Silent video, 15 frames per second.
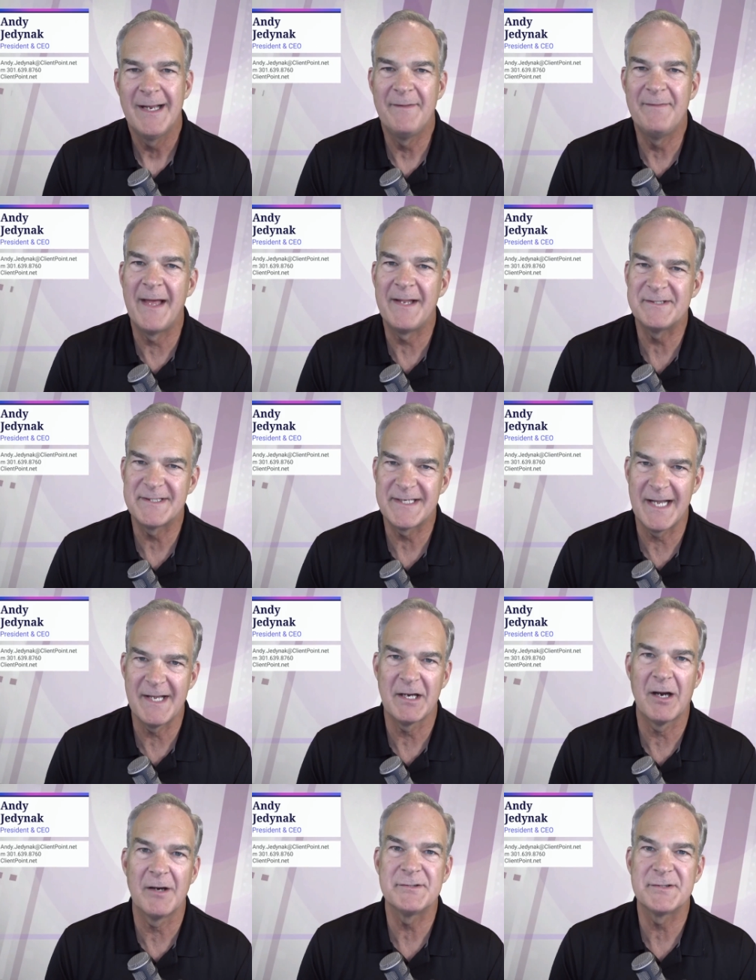And then
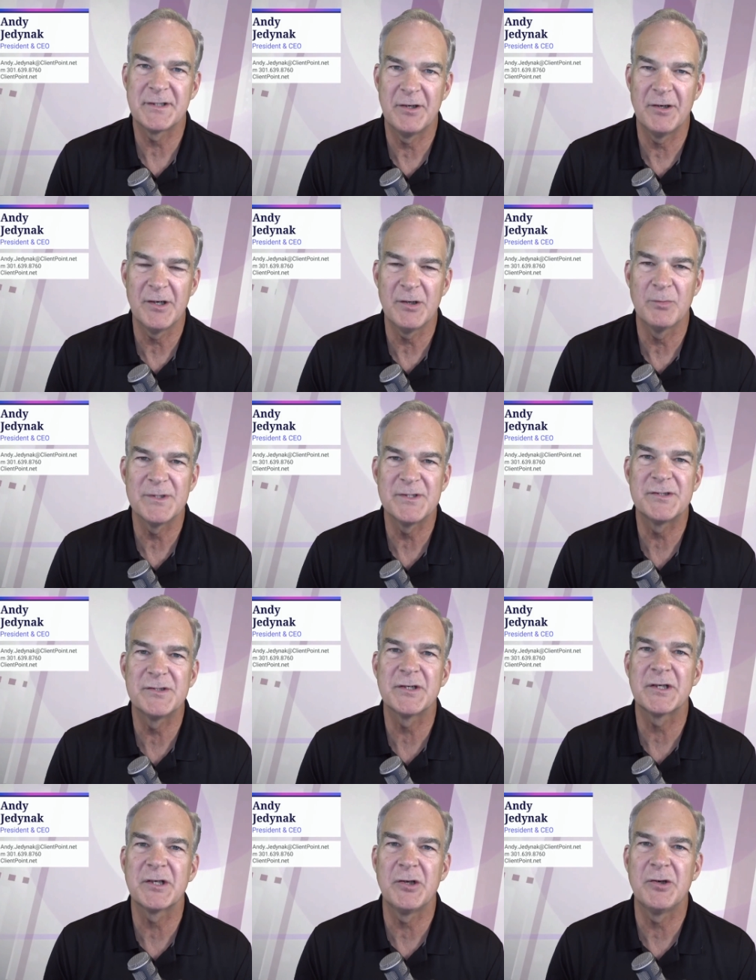Standing Guard Security was
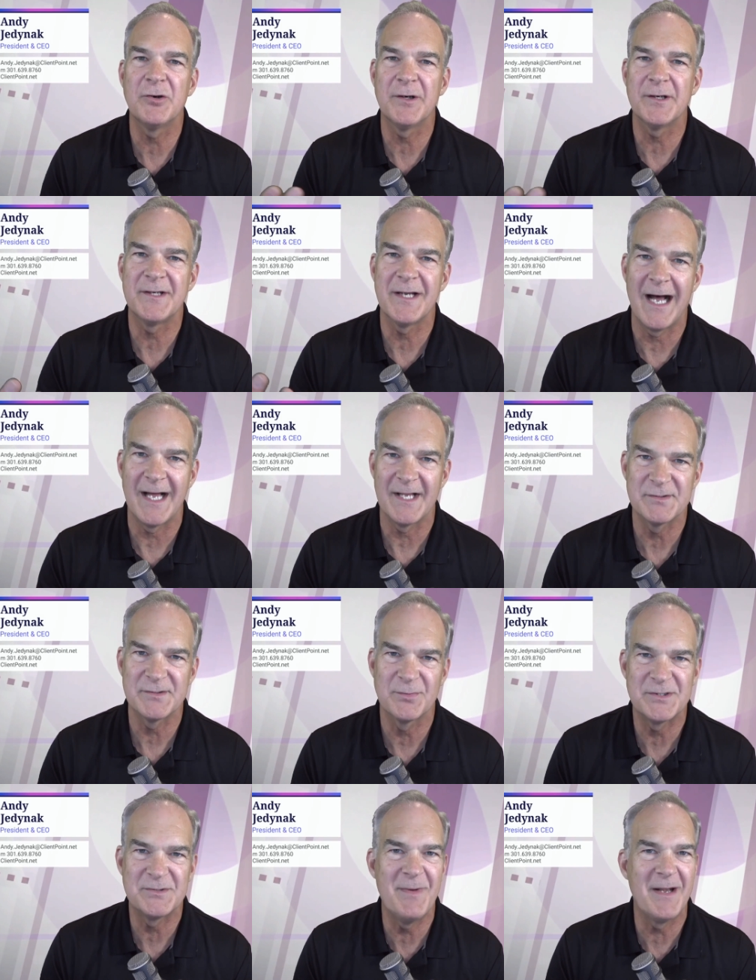
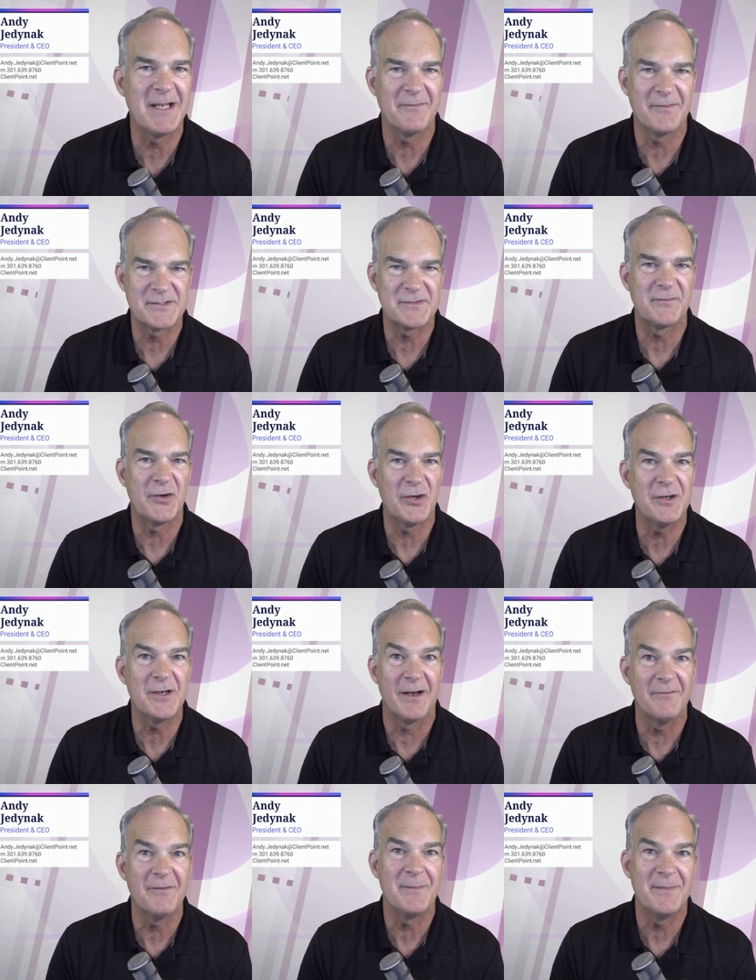Securitas, which many of us have heard
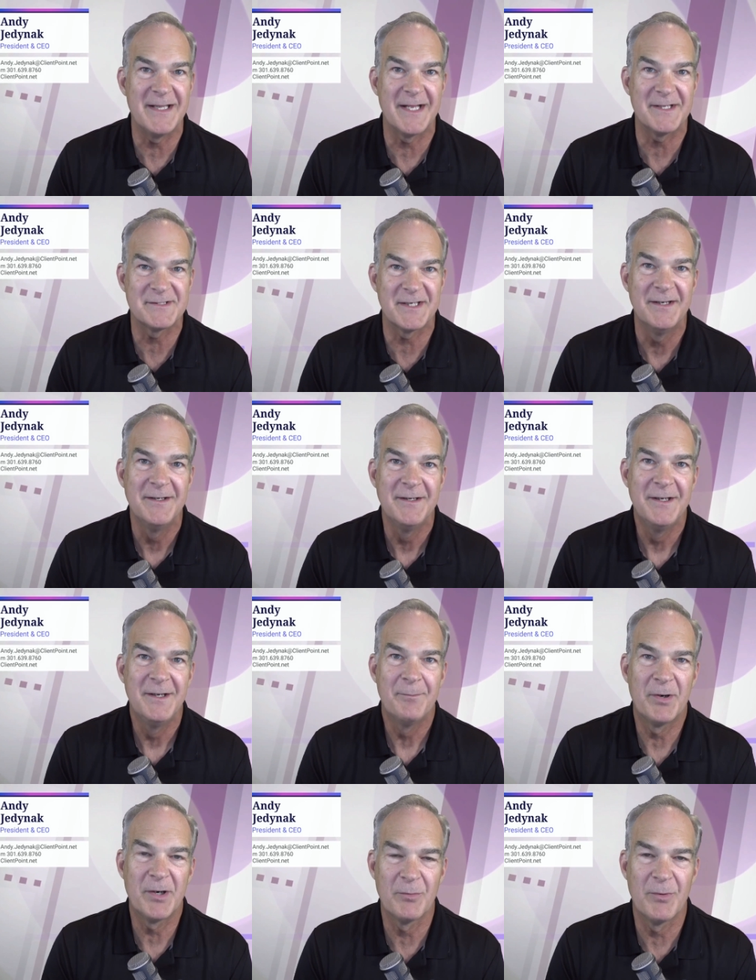of. I mean, that's a
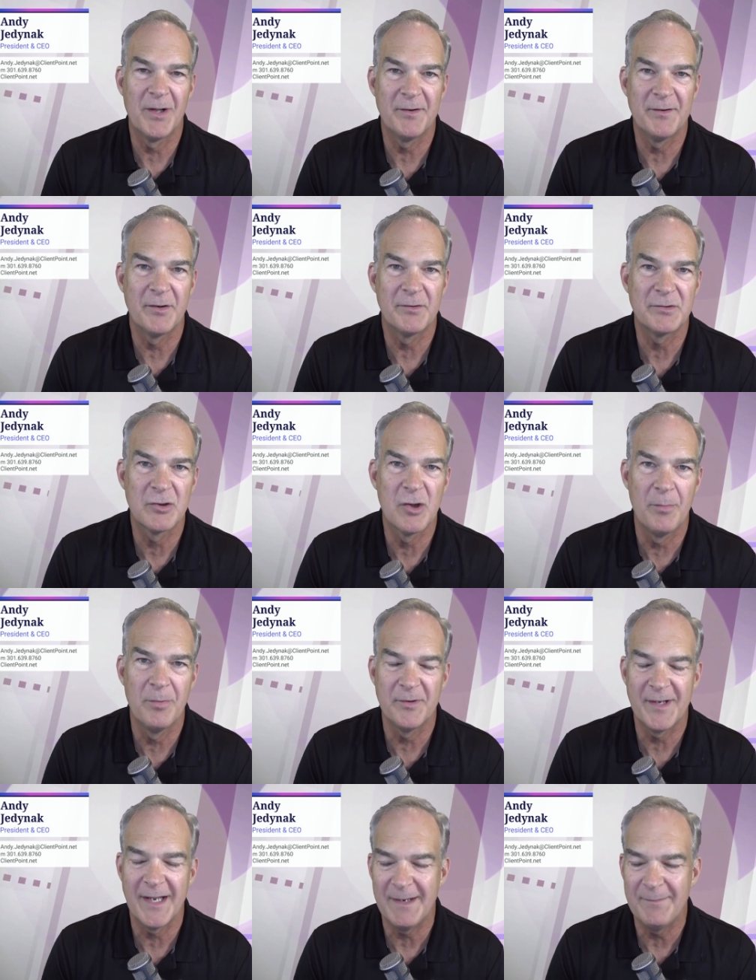pretty well-known
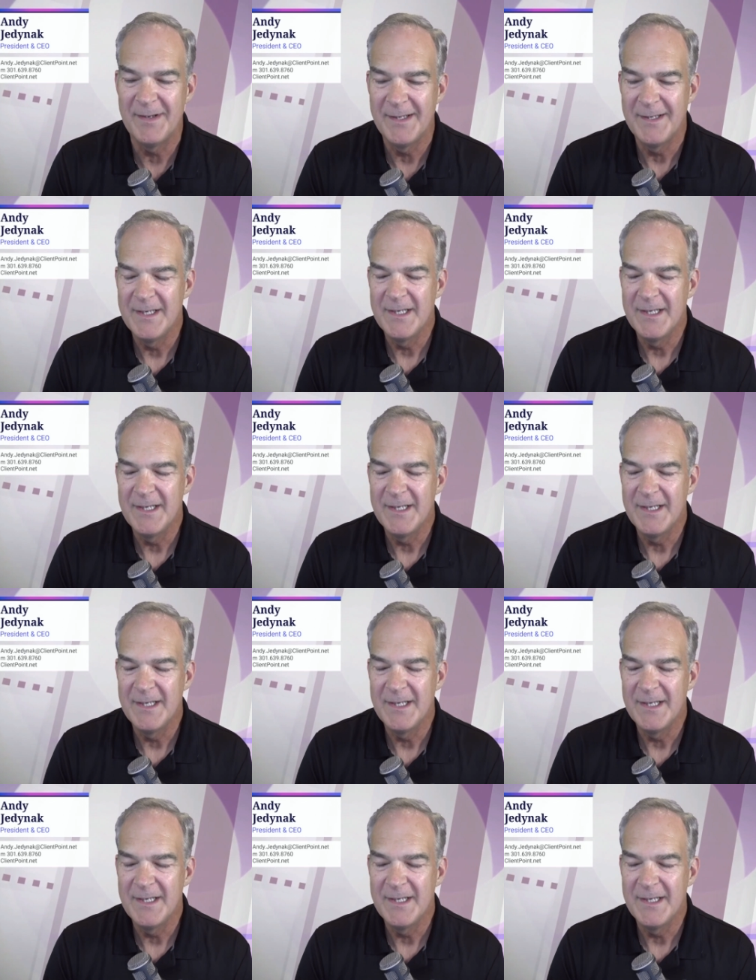global name.